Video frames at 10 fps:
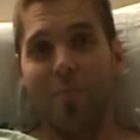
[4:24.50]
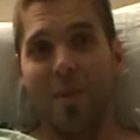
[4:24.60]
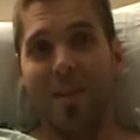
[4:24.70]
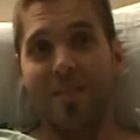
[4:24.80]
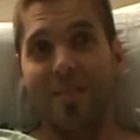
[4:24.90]

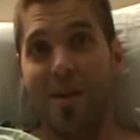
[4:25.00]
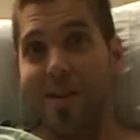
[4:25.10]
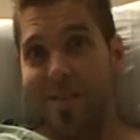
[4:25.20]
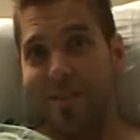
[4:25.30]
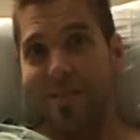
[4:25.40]
it's
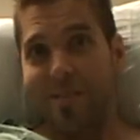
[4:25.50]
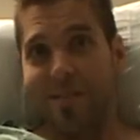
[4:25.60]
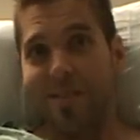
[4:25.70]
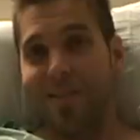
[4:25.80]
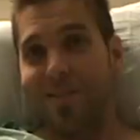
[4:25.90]
done.
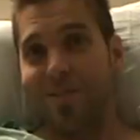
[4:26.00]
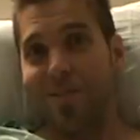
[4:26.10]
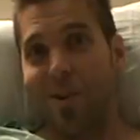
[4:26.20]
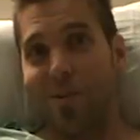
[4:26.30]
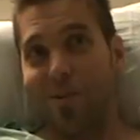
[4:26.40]

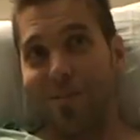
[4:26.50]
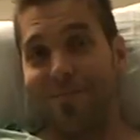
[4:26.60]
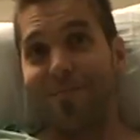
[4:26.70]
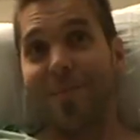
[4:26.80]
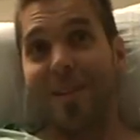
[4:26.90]
So
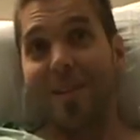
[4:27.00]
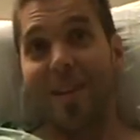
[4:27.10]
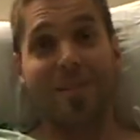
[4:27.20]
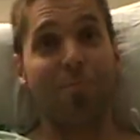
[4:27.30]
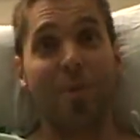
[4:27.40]

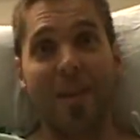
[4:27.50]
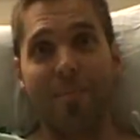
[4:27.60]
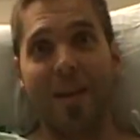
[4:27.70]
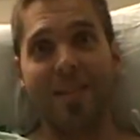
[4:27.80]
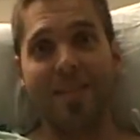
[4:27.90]
it's pretty
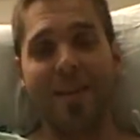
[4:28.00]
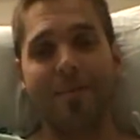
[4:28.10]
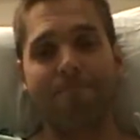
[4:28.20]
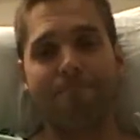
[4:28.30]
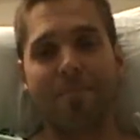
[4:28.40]
amazing.
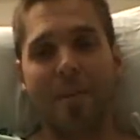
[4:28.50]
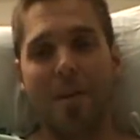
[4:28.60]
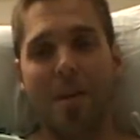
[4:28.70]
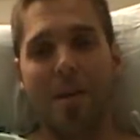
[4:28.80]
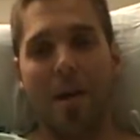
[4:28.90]

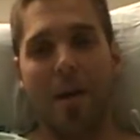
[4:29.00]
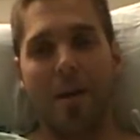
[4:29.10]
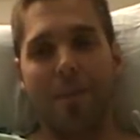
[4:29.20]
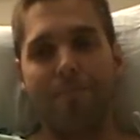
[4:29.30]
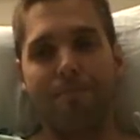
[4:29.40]

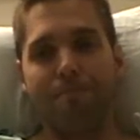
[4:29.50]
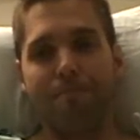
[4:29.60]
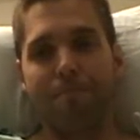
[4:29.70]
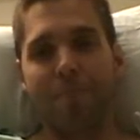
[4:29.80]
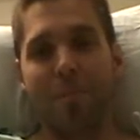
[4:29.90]

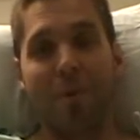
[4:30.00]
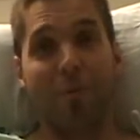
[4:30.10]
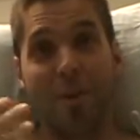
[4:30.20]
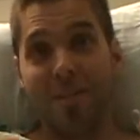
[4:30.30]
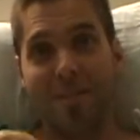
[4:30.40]
My
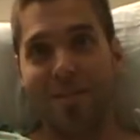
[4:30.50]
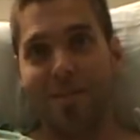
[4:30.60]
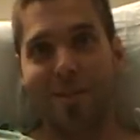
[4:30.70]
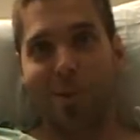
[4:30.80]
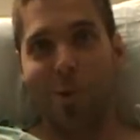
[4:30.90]
voice is still
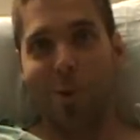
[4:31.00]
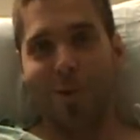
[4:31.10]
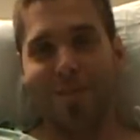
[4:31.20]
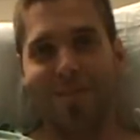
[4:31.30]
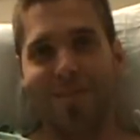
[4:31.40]
a little
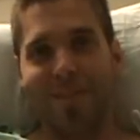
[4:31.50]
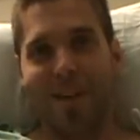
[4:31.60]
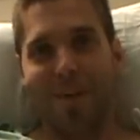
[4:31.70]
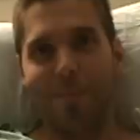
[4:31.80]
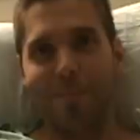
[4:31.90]
hoarse
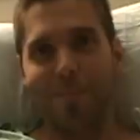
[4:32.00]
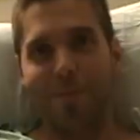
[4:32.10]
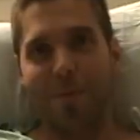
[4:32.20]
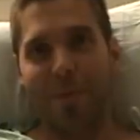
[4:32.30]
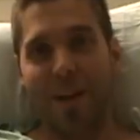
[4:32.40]

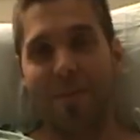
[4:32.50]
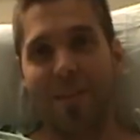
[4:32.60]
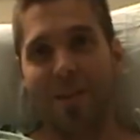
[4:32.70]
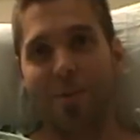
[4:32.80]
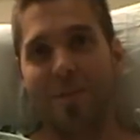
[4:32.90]
from not
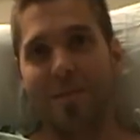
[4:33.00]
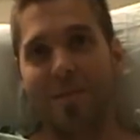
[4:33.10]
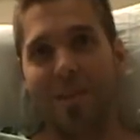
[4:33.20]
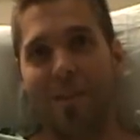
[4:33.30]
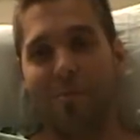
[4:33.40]
having liquids and
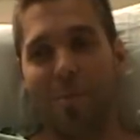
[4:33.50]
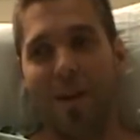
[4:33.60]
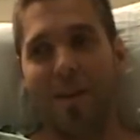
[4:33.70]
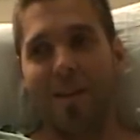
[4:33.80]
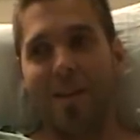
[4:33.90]
stuff,
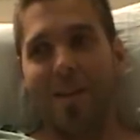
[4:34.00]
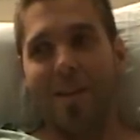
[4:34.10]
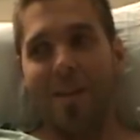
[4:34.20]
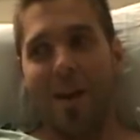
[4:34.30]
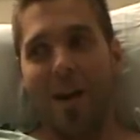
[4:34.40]
but
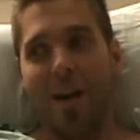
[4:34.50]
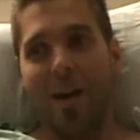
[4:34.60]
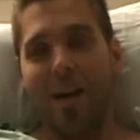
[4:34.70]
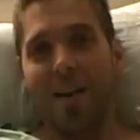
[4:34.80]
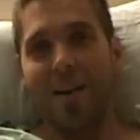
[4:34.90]

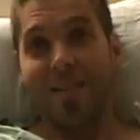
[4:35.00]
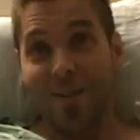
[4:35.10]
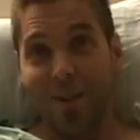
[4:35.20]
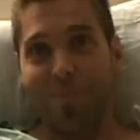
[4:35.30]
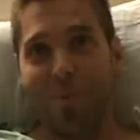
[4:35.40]
it's
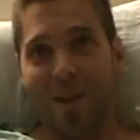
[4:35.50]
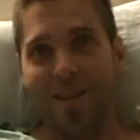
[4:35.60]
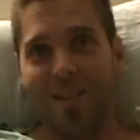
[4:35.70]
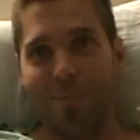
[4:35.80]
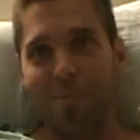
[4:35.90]
a good
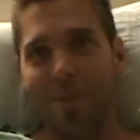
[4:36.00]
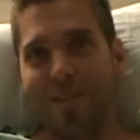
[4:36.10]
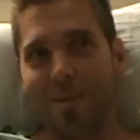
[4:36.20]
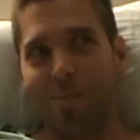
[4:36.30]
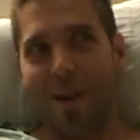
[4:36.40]
place. I'm pretty
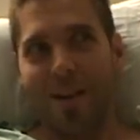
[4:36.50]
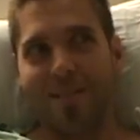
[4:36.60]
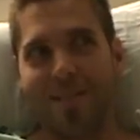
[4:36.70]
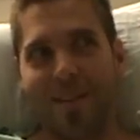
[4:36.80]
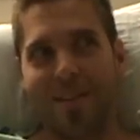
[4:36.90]

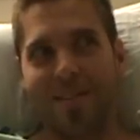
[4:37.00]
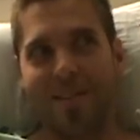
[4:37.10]
surprised that